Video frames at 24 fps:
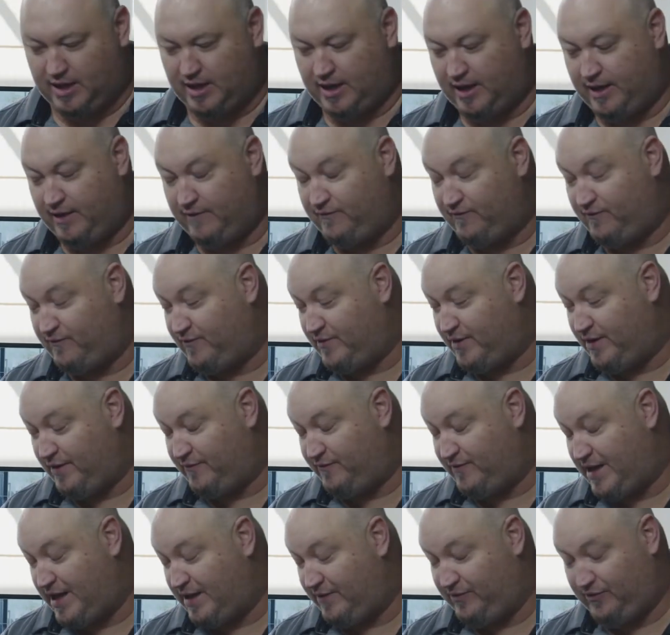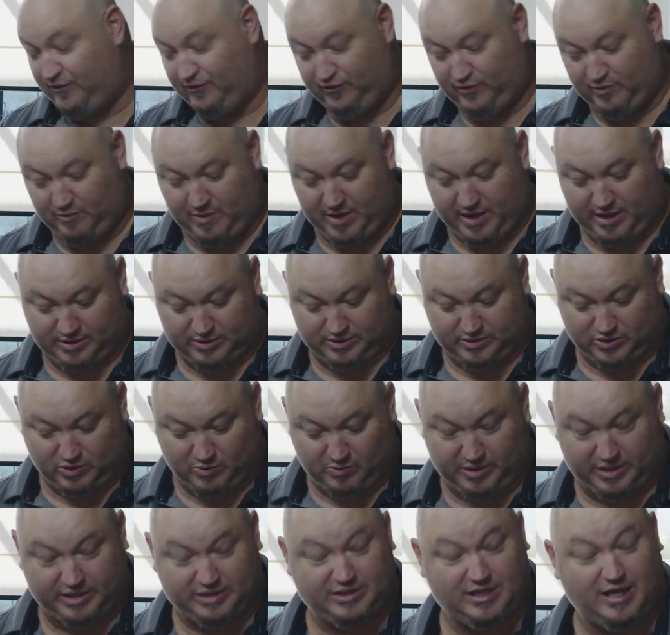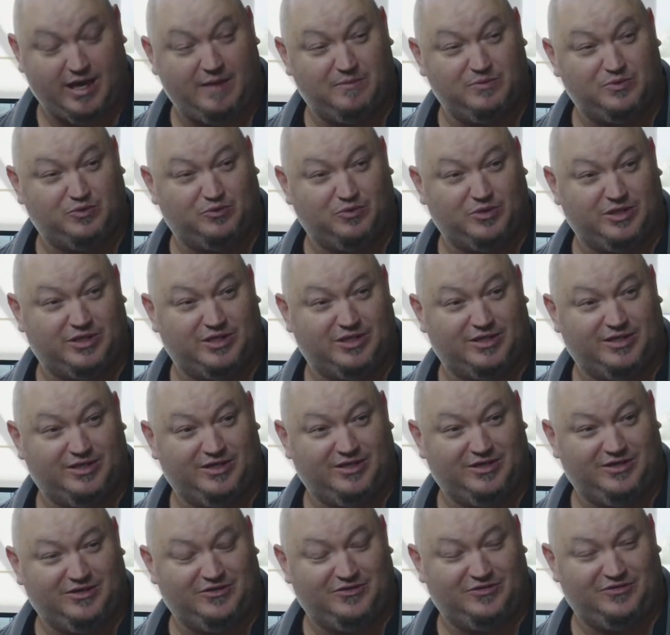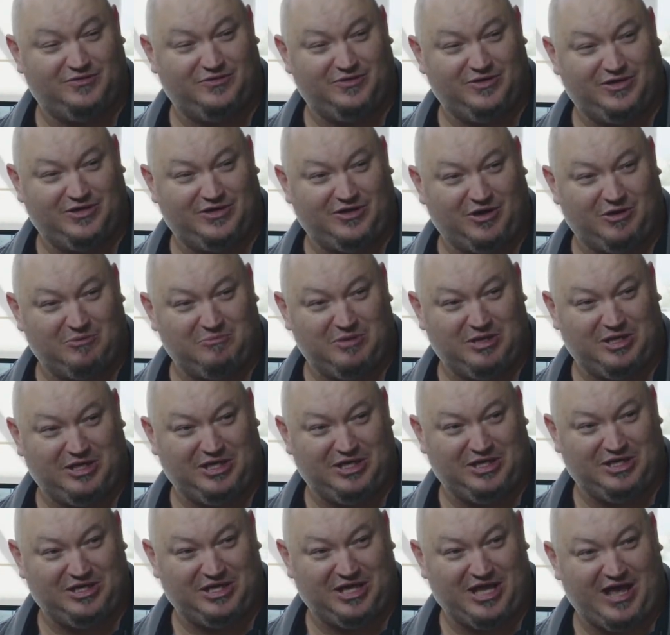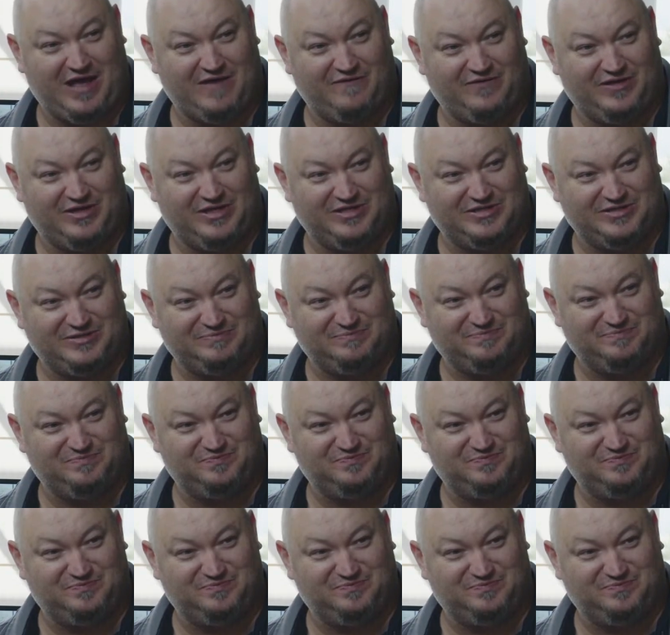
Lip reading: I've had this debate so many times with the Arminian Calvinism